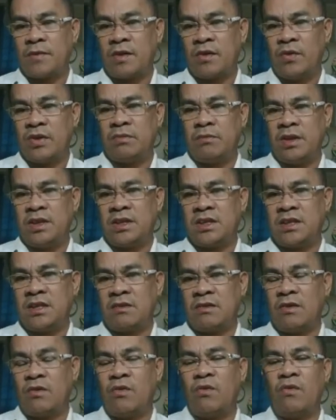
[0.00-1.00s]
Which means
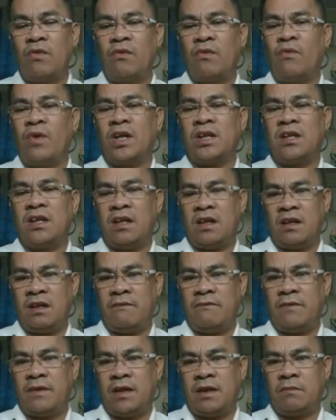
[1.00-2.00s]
that what
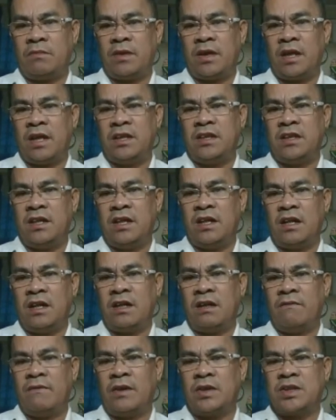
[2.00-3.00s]
if the
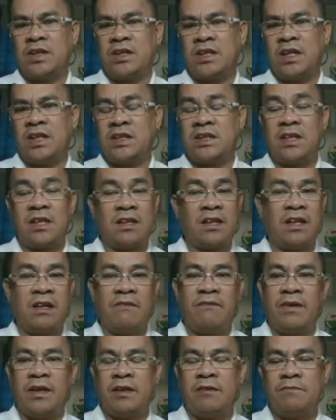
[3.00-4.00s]
linear velocity is not
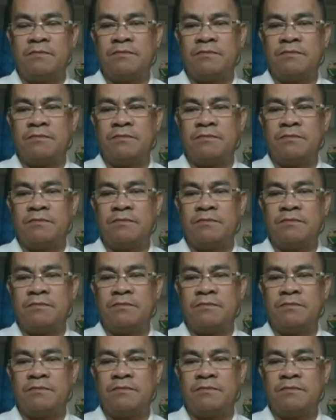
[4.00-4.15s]
given?